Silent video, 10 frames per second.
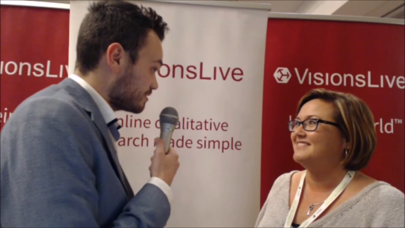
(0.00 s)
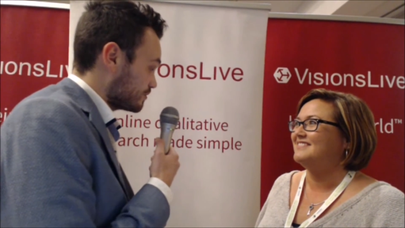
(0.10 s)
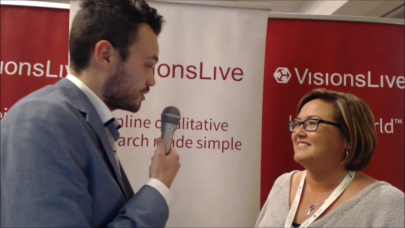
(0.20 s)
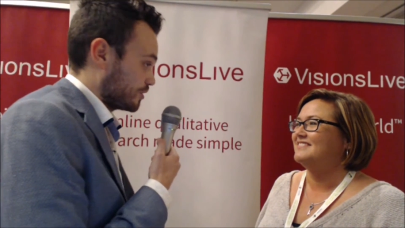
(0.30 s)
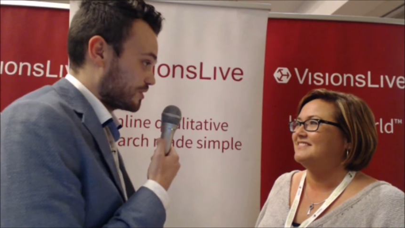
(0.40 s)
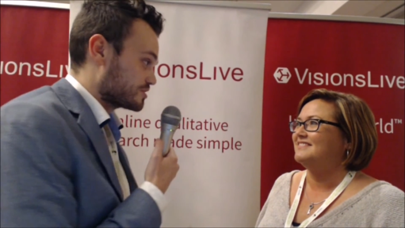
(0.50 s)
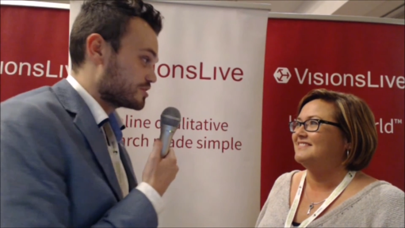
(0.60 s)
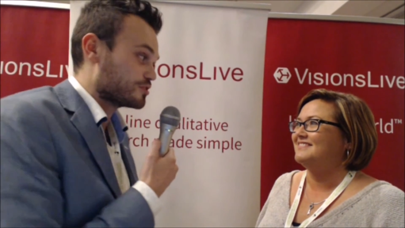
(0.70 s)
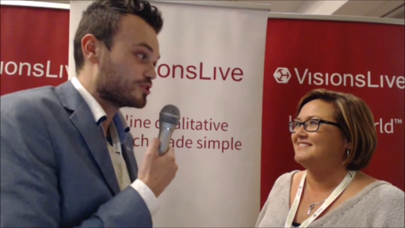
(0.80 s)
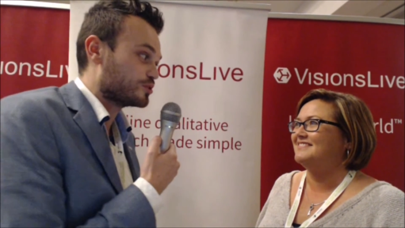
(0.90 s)
Speaker 1: Have you got things to
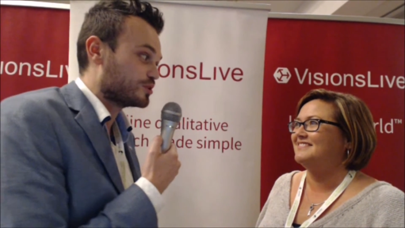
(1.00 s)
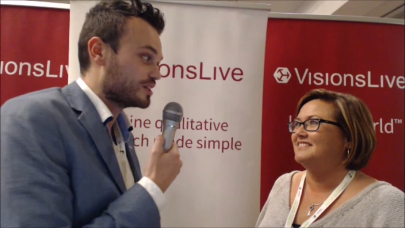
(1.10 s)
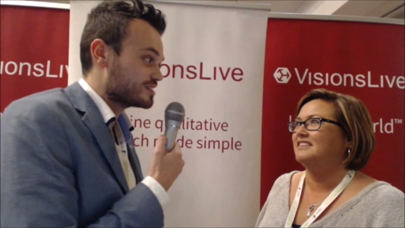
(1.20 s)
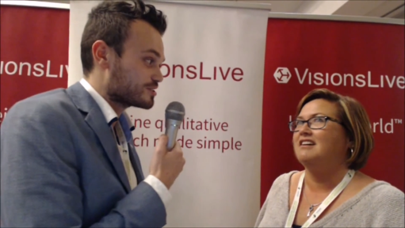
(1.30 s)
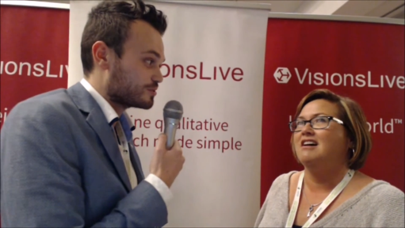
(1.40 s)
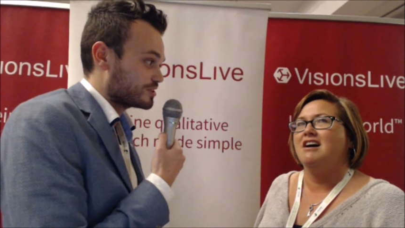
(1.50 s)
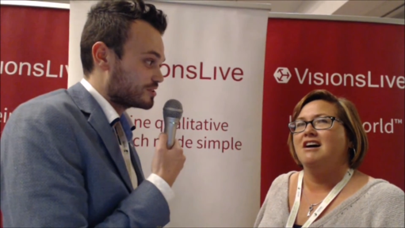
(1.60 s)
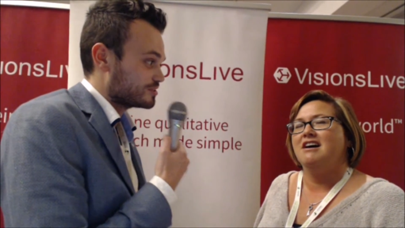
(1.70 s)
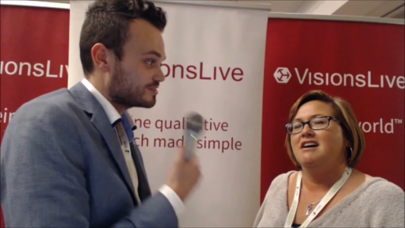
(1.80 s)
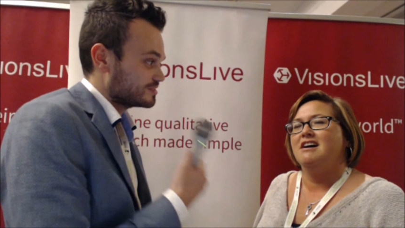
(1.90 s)
do in New Orleans that you want
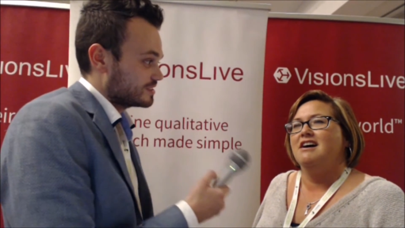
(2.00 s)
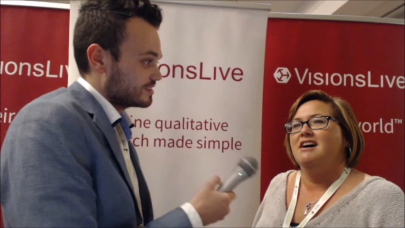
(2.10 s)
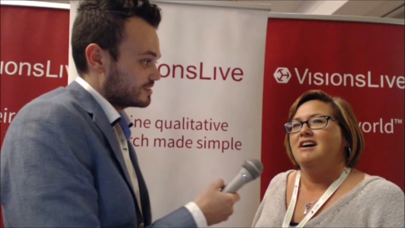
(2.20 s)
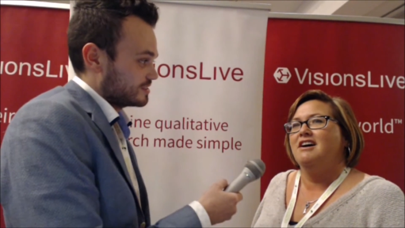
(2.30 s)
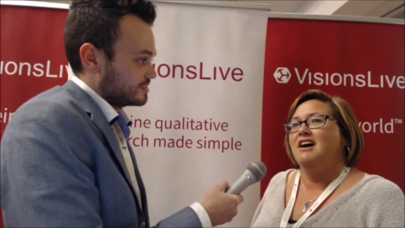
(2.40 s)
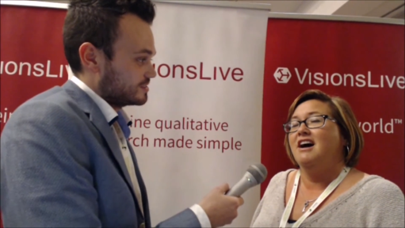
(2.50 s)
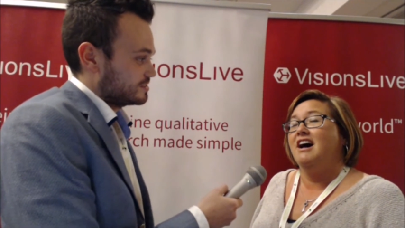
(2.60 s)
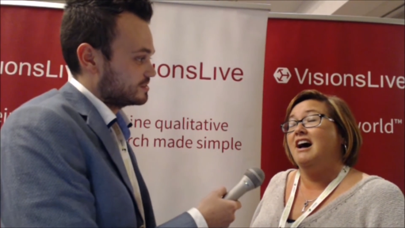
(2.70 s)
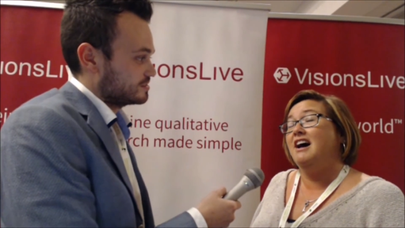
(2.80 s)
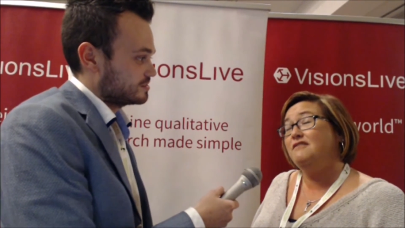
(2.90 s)
to do?
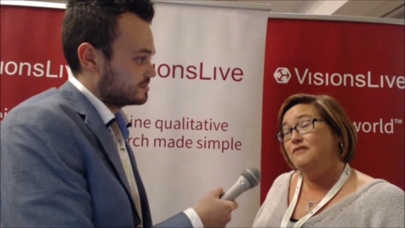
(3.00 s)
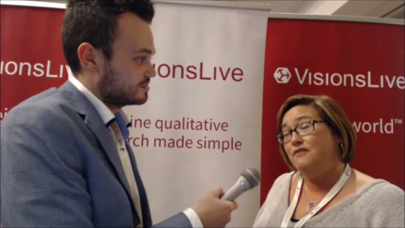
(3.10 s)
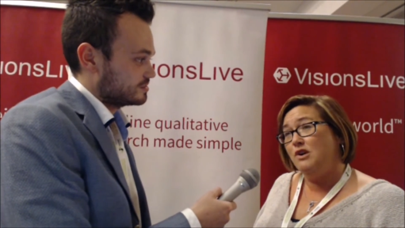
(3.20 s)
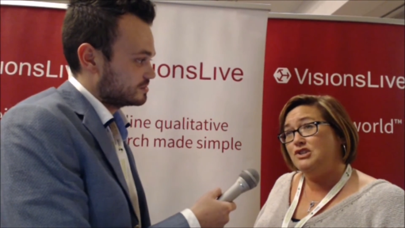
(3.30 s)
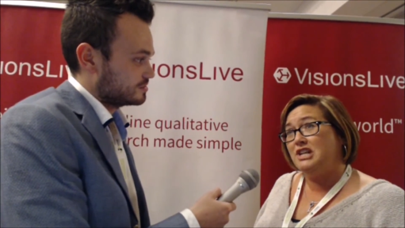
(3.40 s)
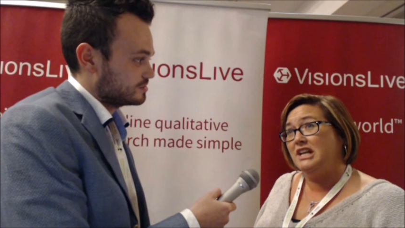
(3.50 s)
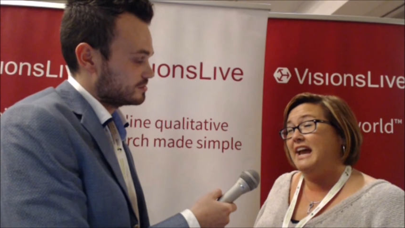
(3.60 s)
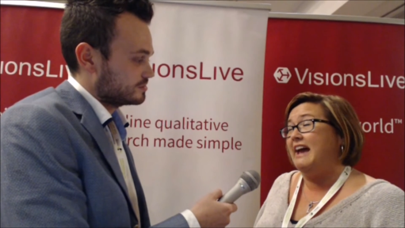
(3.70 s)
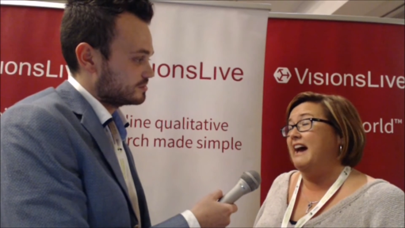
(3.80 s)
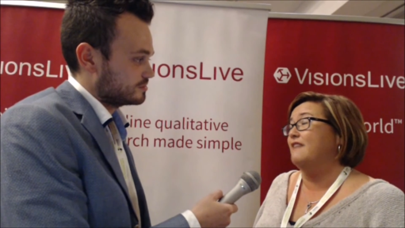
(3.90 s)

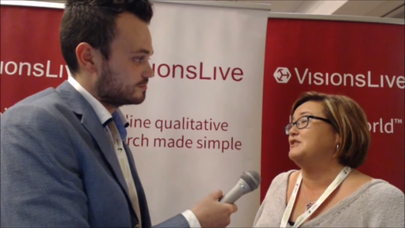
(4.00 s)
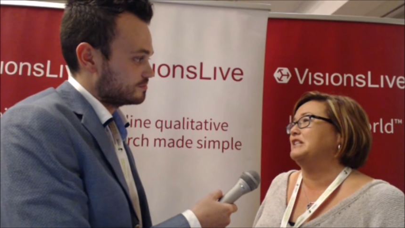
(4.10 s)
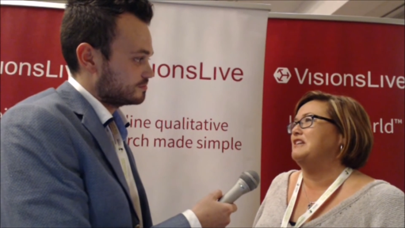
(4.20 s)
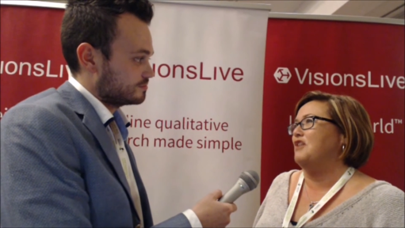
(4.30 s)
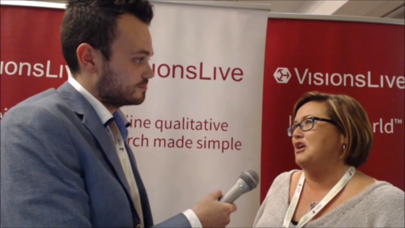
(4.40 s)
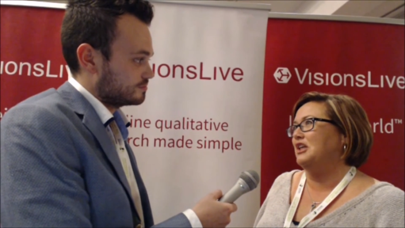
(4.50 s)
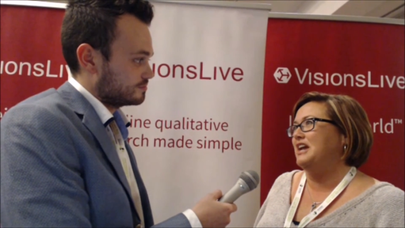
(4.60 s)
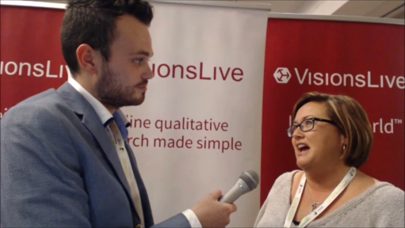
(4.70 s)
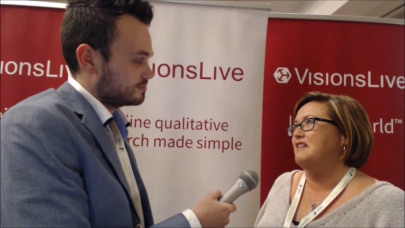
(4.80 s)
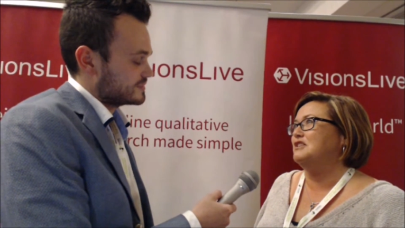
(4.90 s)
Speaker 2: Unfortunately, I have to leave
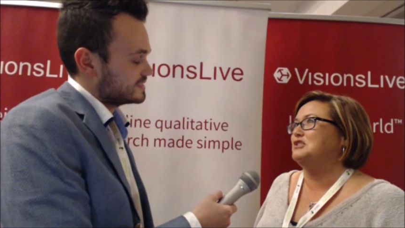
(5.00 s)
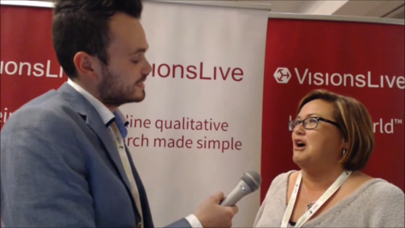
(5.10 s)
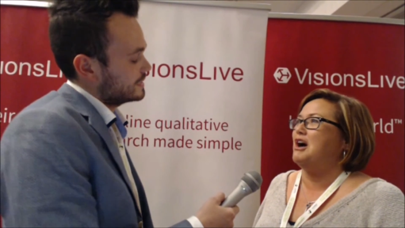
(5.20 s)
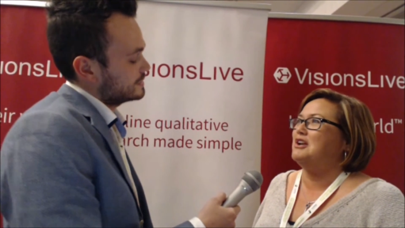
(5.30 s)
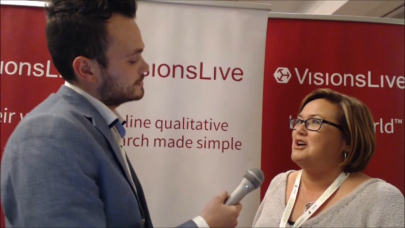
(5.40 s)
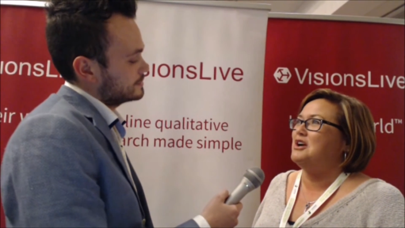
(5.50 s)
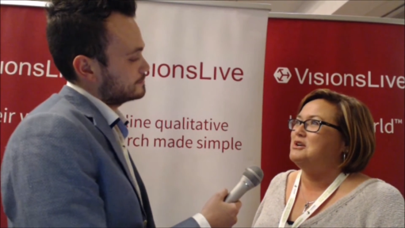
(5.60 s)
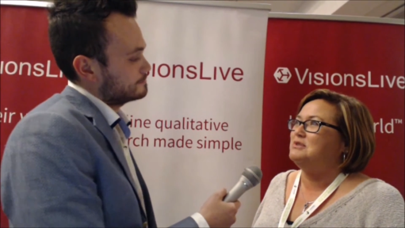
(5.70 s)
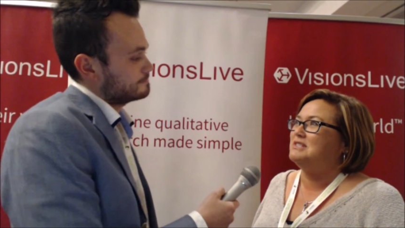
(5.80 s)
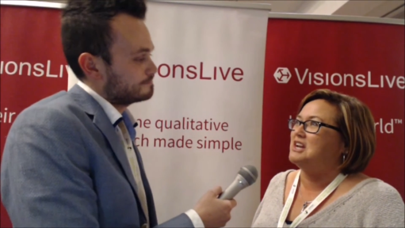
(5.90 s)
early. I have a daughter
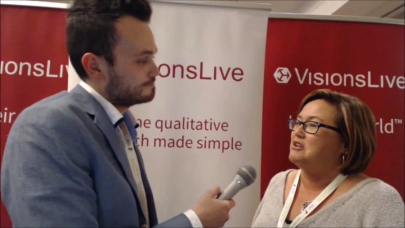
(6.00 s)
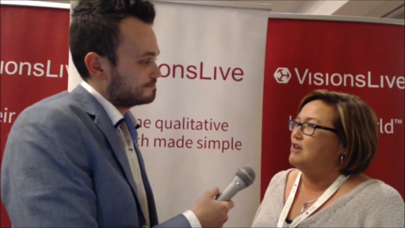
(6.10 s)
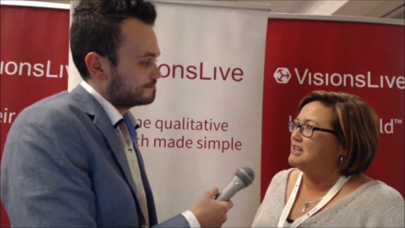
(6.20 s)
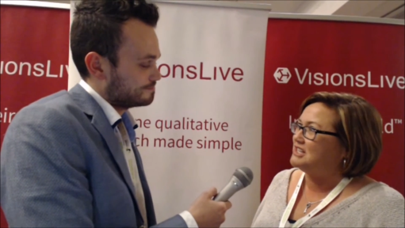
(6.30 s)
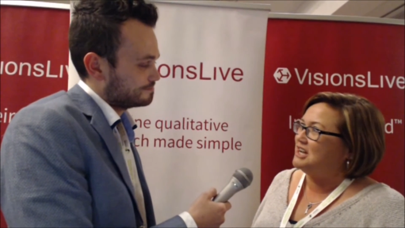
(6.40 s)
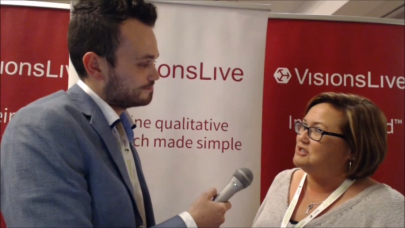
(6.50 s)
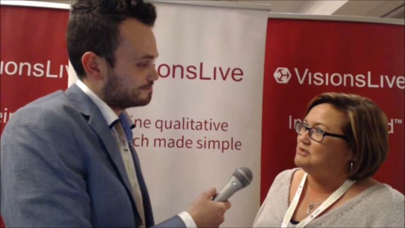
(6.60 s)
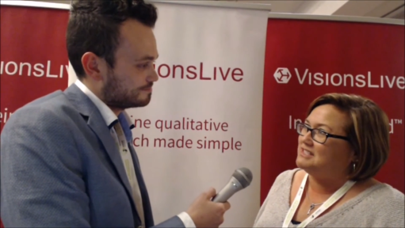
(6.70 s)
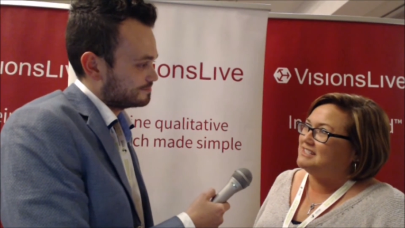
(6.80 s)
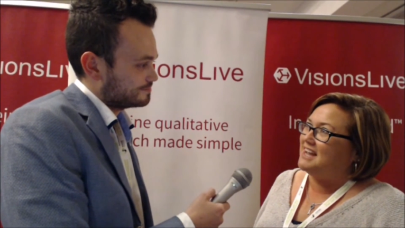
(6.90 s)
who's in a
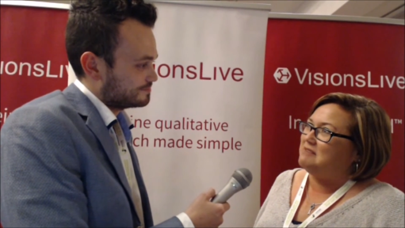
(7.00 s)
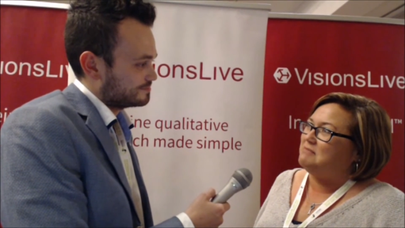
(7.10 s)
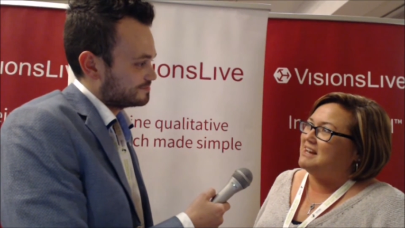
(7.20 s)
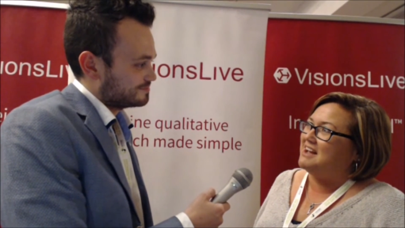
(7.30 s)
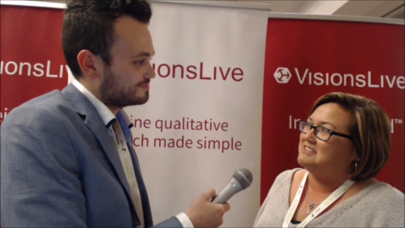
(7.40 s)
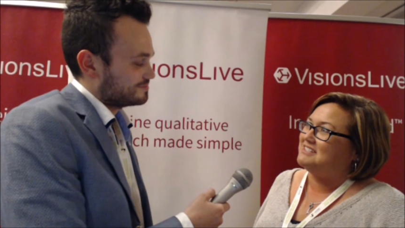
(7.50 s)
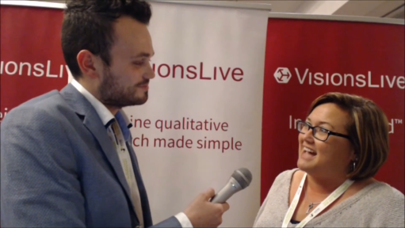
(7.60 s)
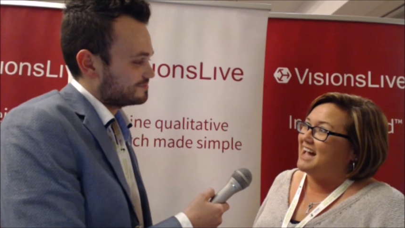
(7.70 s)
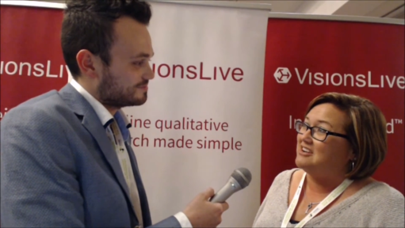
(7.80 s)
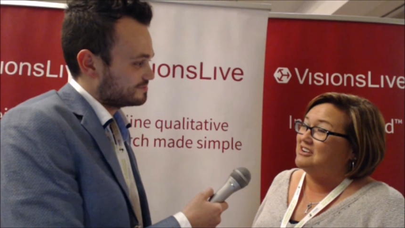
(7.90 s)
cross-country state meet on
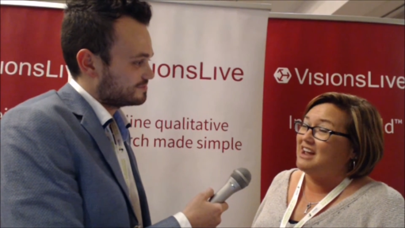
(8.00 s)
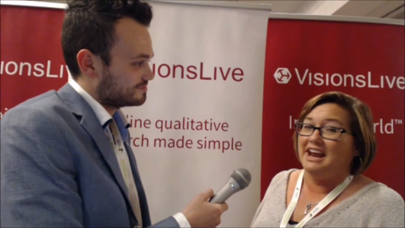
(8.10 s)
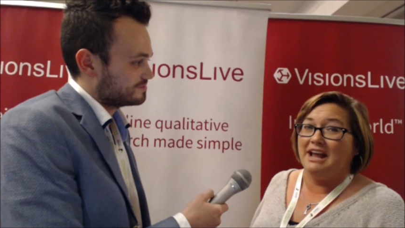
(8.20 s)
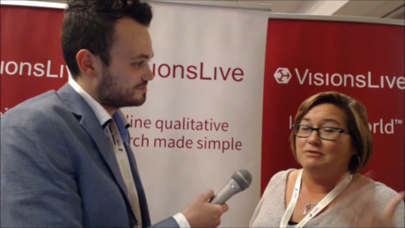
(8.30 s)
Saturday, and I'm